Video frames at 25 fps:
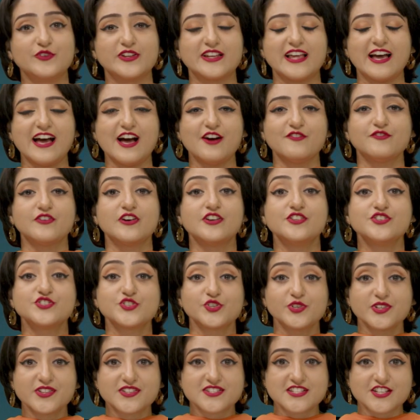will have
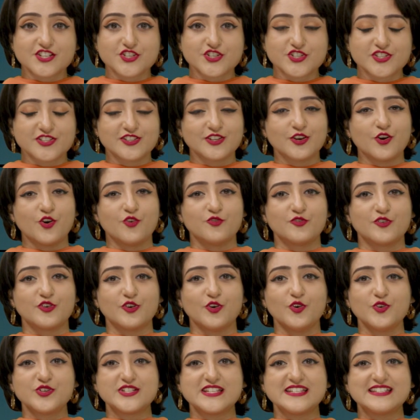jurisdiction
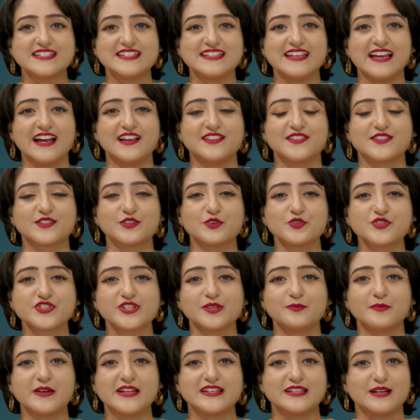over OTT and
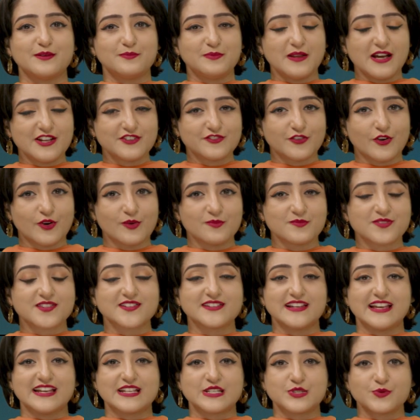social media platforms
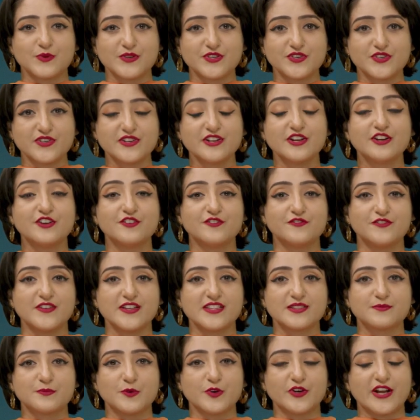like Twitter,
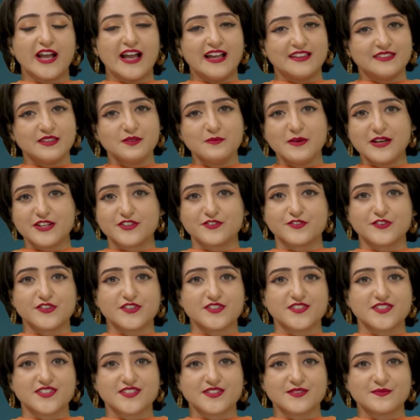Facebook, and the
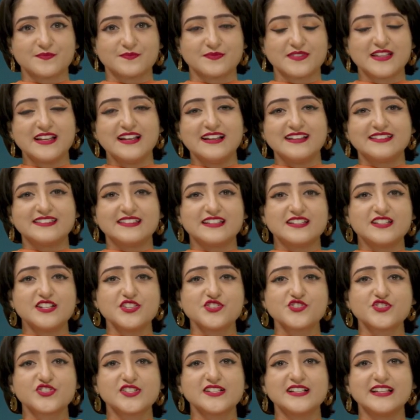Metaverse. The
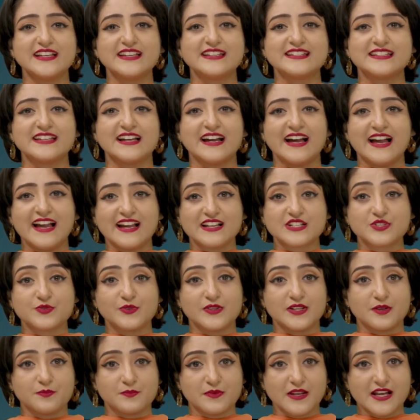Digital India Act
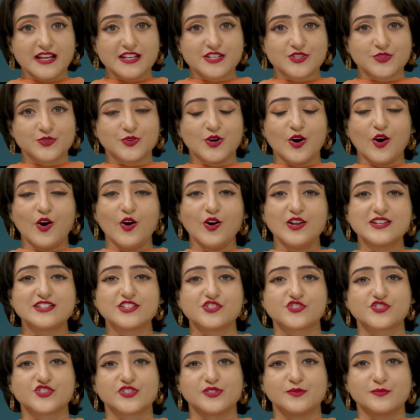will apply to all
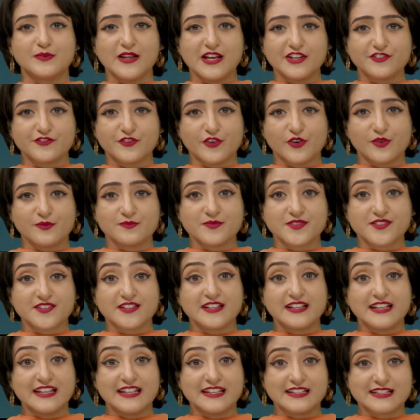digital platforms,
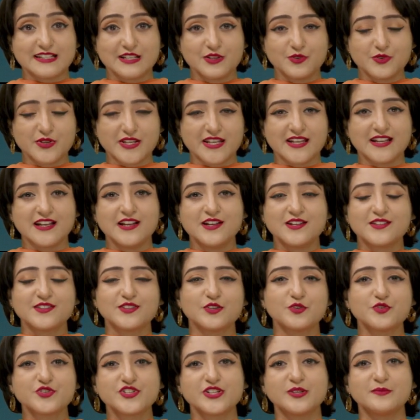including
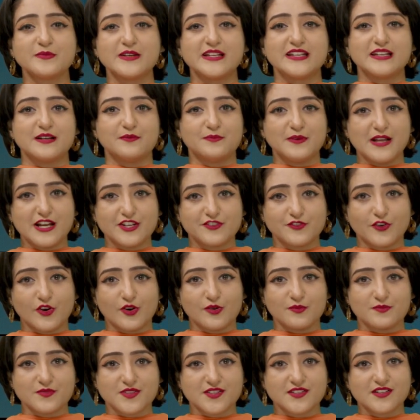social media
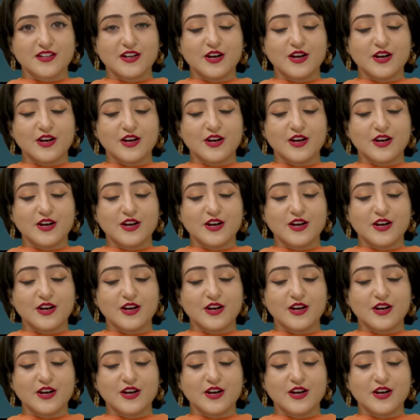platforms,